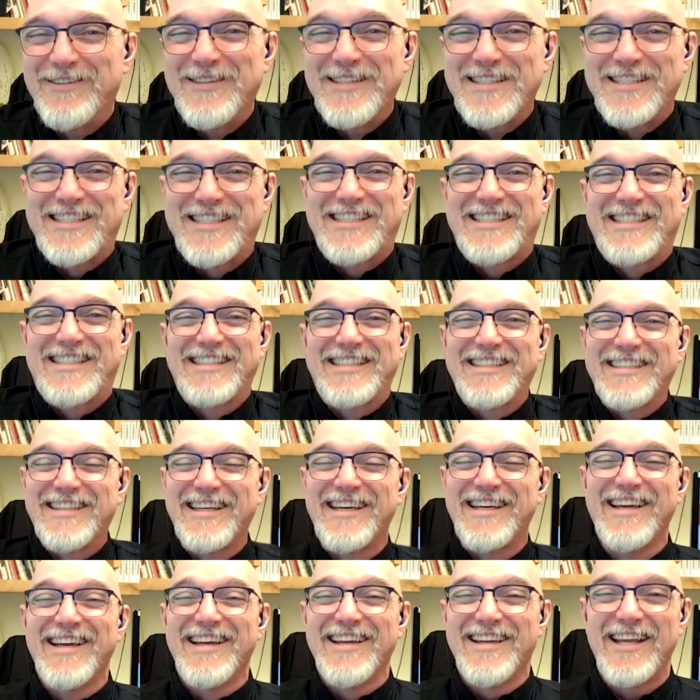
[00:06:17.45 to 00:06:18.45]

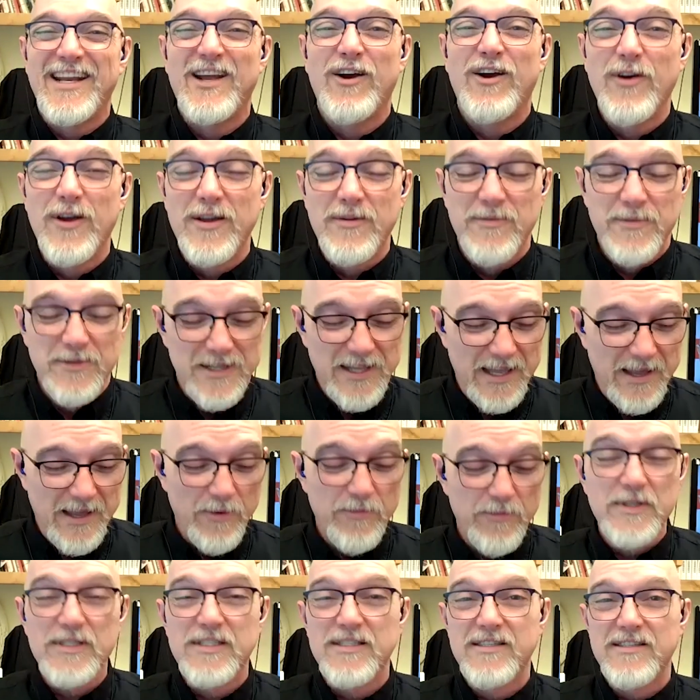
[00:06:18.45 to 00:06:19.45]

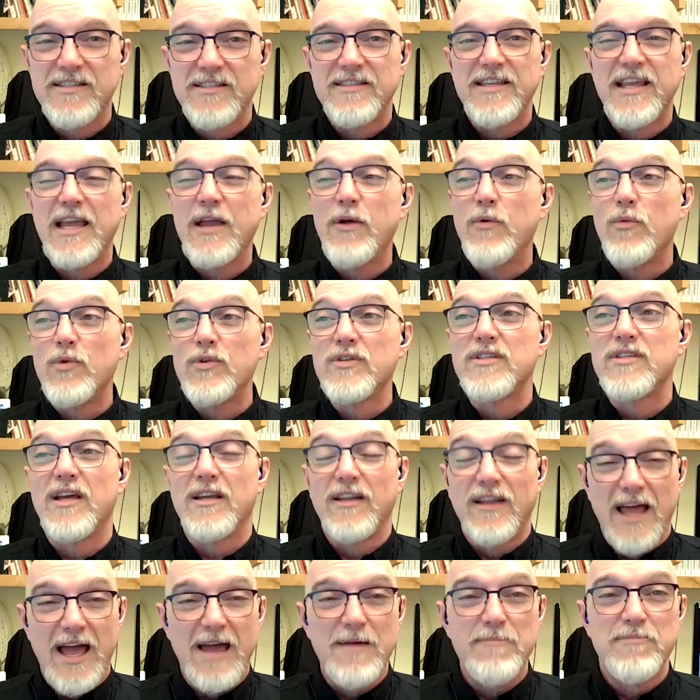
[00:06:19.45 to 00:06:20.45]
it was
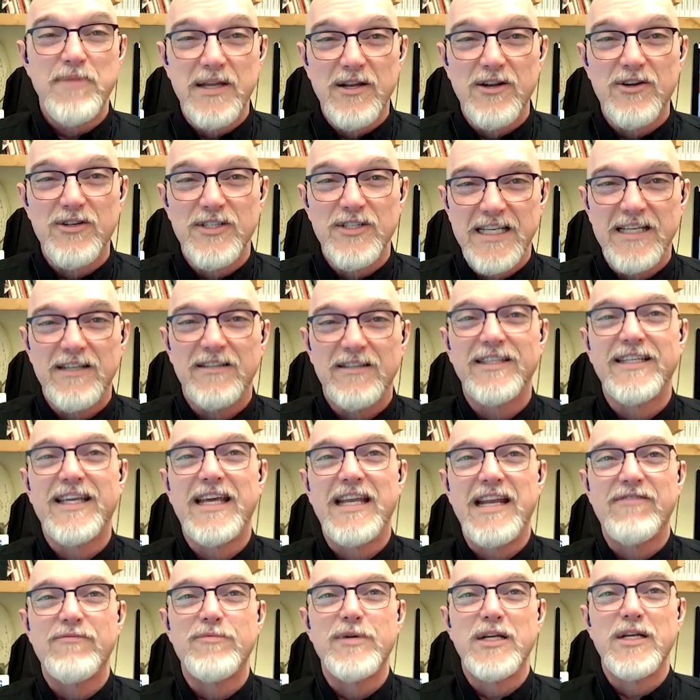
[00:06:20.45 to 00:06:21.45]
a lot bigger deal to
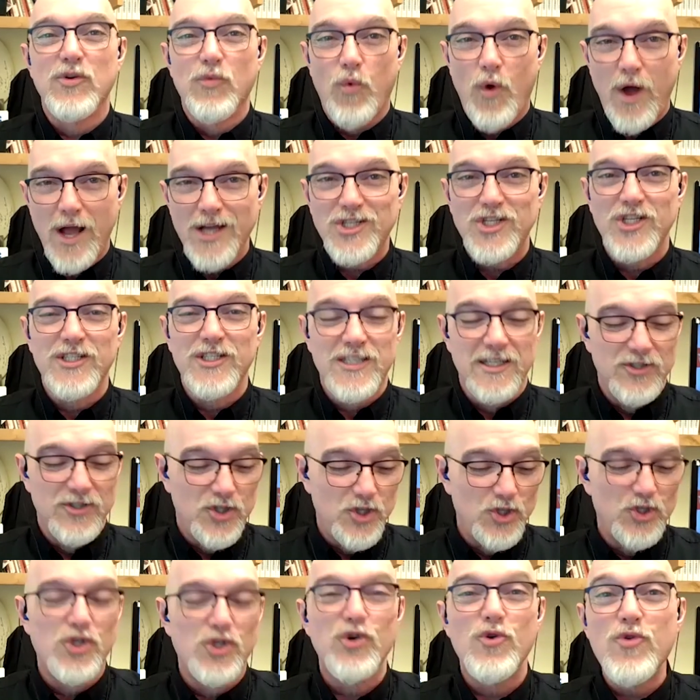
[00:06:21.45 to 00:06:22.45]
get everybody to
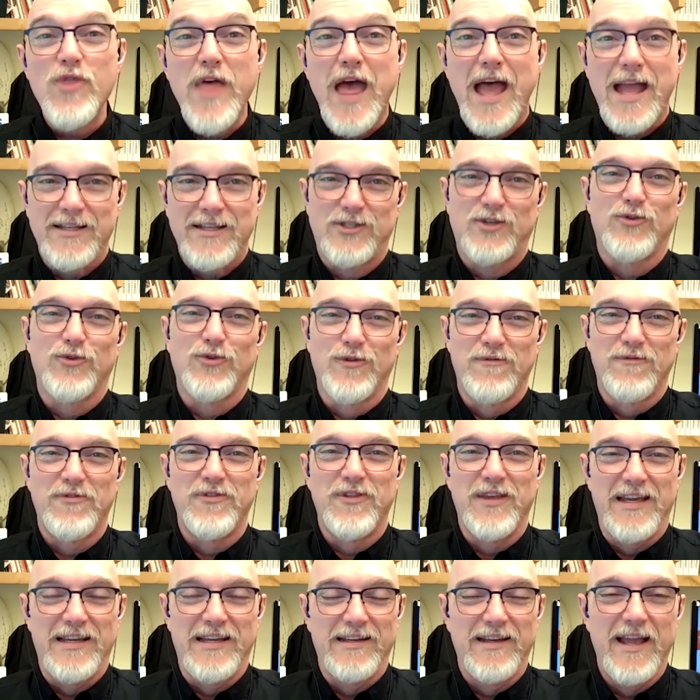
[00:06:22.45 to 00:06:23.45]
Washington to do that sort of
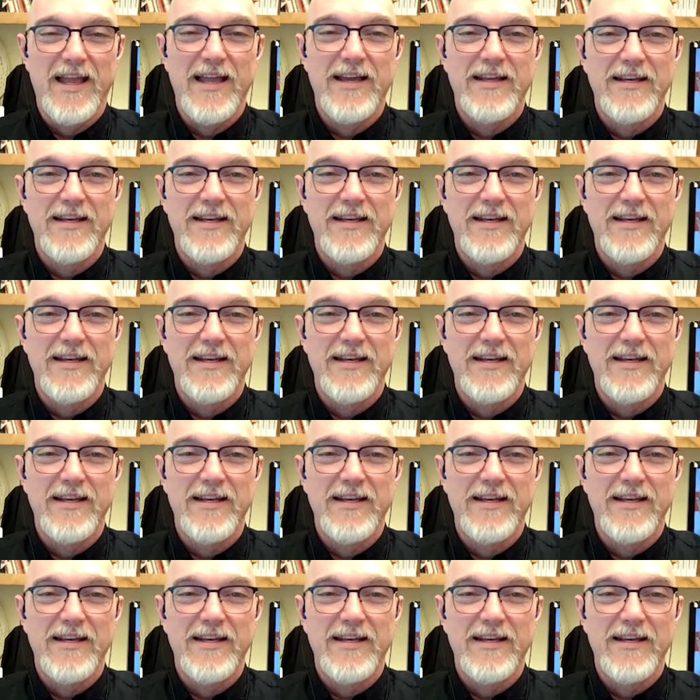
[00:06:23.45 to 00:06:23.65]
thing.